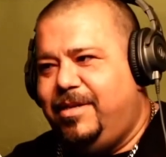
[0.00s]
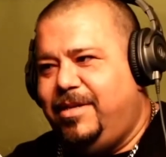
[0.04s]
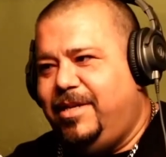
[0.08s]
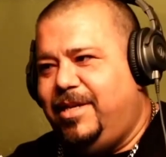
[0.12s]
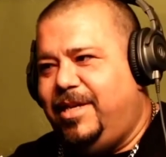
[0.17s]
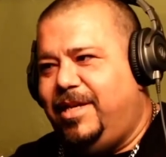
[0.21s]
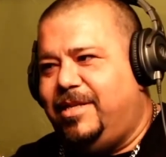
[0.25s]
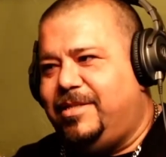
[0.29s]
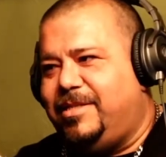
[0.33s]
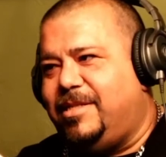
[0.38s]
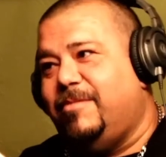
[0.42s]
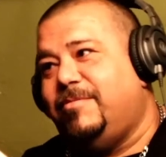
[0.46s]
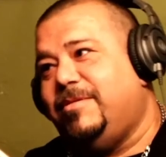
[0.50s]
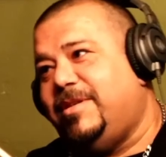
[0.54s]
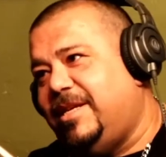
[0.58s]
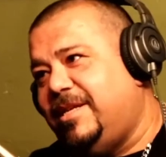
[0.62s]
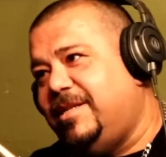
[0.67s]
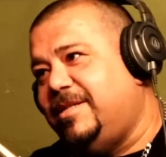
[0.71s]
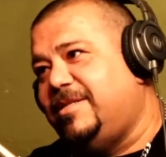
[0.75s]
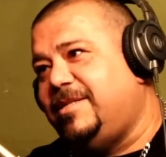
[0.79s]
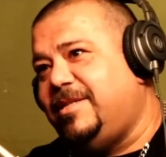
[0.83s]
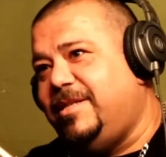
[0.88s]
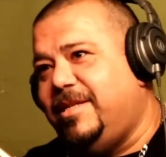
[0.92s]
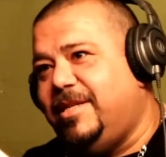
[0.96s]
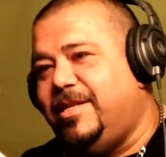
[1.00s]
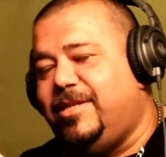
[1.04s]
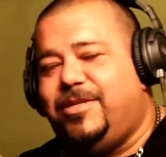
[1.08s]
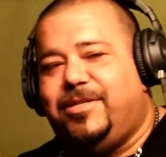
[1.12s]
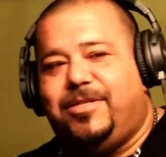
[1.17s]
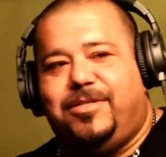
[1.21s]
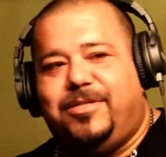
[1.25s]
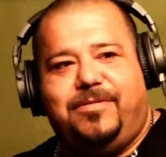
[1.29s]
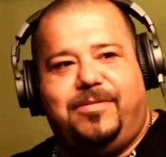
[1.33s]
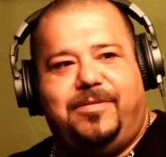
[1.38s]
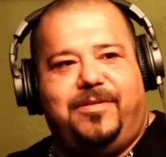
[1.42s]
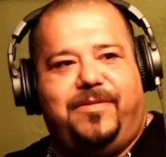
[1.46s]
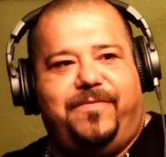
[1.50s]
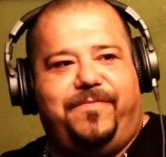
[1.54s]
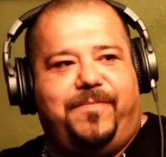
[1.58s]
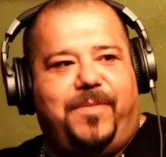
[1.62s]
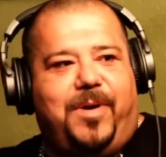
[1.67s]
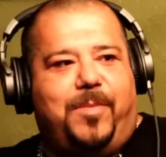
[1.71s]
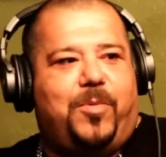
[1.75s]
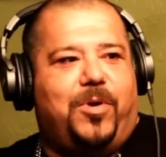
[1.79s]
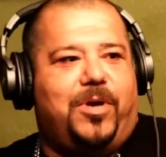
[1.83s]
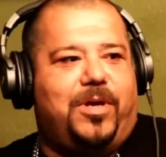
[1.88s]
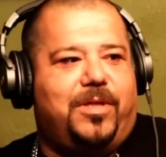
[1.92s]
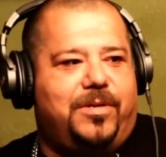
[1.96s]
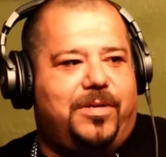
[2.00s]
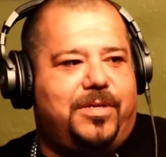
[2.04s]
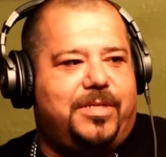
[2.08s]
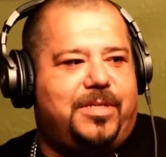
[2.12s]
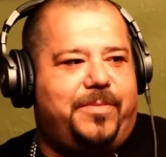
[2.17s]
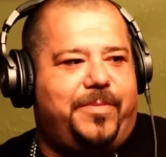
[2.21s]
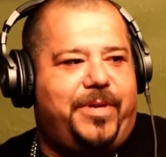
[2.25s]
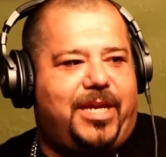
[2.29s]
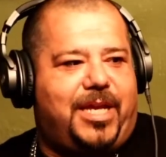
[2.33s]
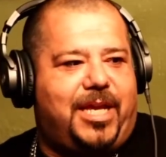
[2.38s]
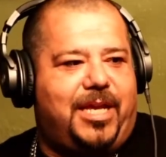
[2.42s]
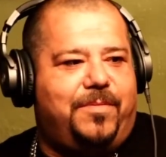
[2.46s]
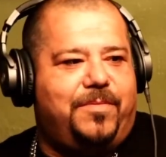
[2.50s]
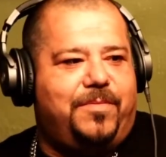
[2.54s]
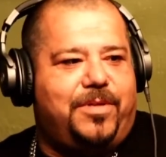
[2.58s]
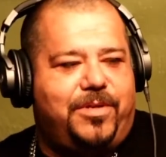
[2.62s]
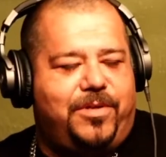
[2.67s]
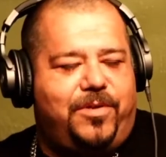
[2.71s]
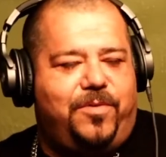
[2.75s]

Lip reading: And sometimes, if my brother or somebody came through,